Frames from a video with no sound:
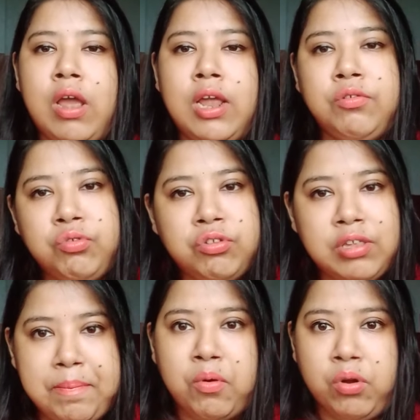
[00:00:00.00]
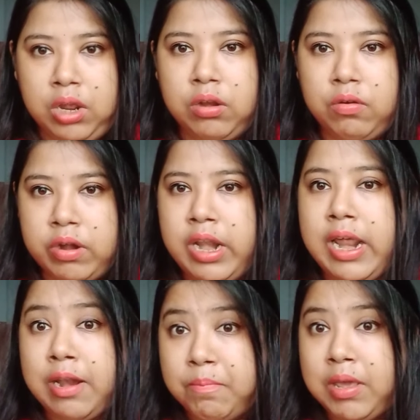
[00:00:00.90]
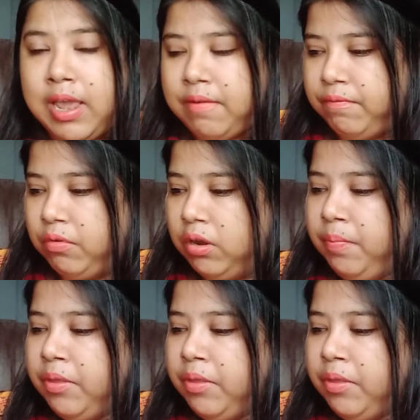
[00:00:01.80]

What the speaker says: try to step on it, right, and be careful.